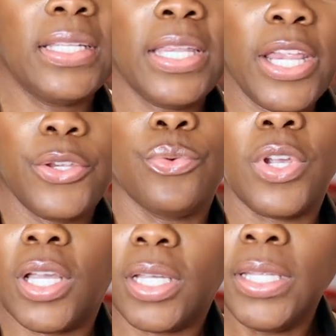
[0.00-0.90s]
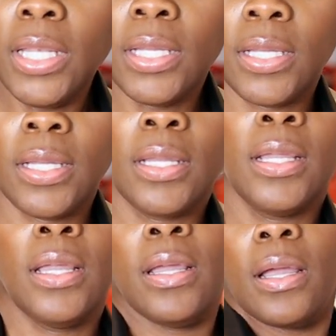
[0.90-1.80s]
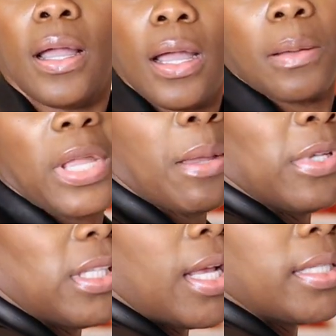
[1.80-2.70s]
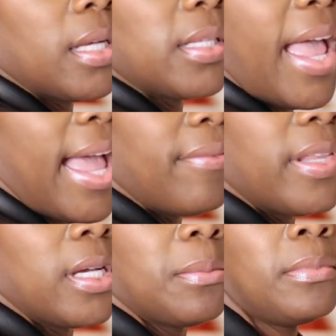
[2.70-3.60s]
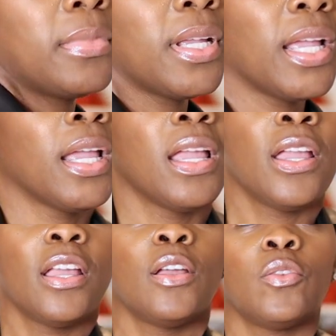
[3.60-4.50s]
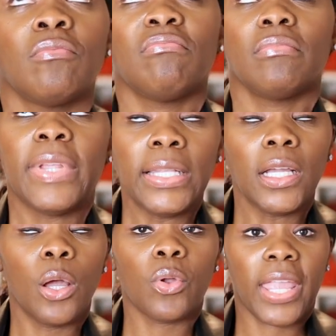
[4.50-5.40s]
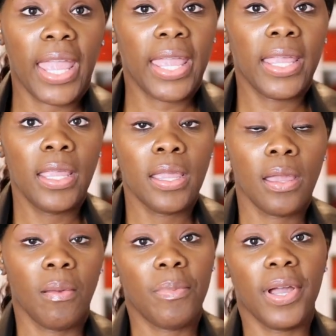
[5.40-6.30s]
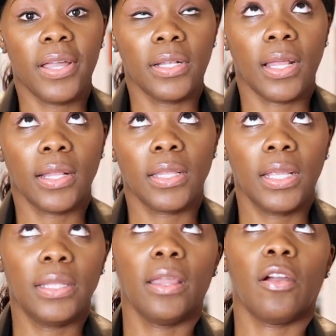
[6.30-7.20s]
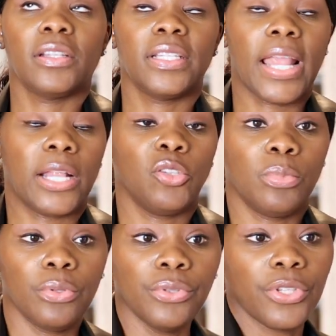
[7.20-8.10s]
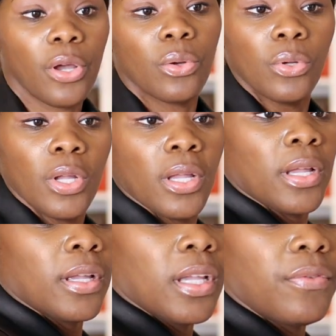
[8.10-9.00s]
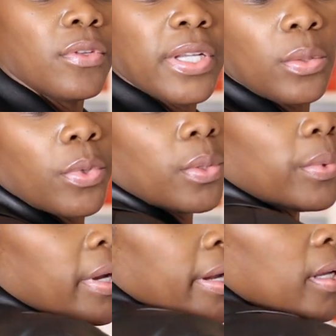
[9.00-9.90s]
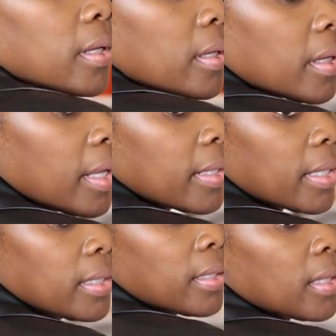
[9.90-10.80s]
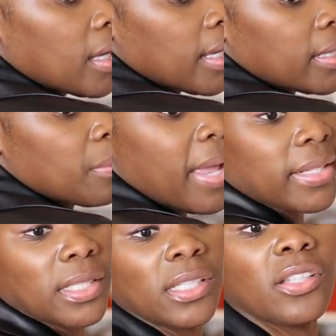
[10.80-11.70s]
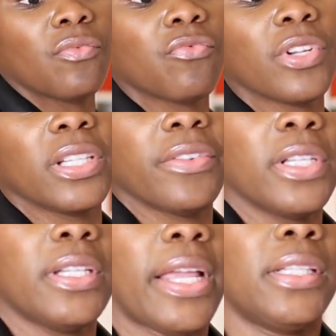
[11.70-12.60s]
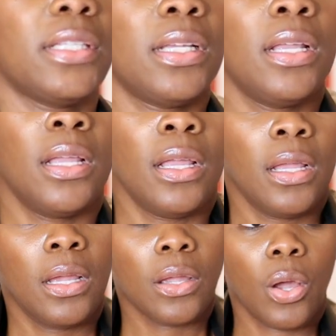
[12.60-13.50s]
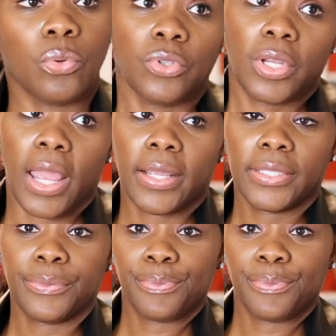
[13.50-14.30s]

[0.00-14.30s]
in here, you could. Um, Amazon does have them. They look okay, but I think they are detachable. So if you didn't want to wear it, and then again the back this is a really really nice coat guys